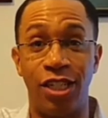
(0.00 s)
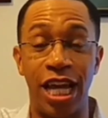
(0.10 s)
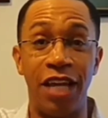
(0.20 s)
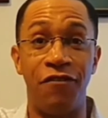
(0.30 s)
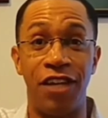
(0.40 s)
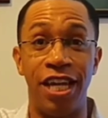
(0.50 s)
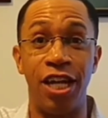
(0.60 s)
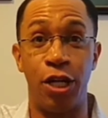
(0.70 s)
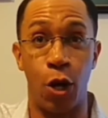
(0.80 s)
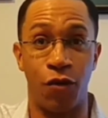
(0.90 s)

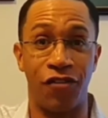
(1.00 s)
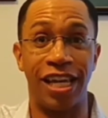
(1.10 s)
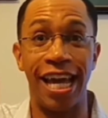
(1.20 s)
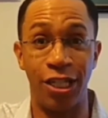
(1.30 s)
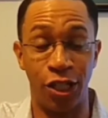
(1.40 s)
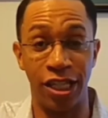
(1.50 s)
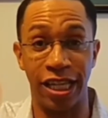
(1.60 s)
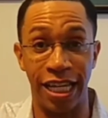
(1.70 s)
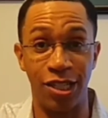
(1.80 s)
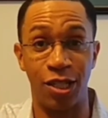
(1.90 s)
JV
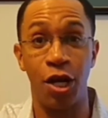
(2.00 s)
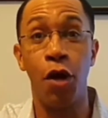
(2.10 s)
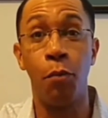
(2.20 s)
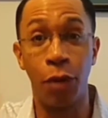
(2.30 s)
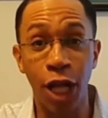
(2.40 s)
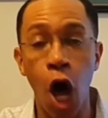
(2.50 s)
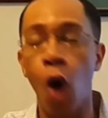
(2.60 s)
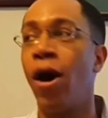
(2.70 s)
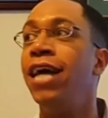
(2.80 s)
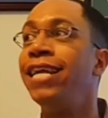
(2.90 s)
notification list
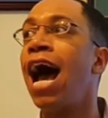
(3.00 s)
below.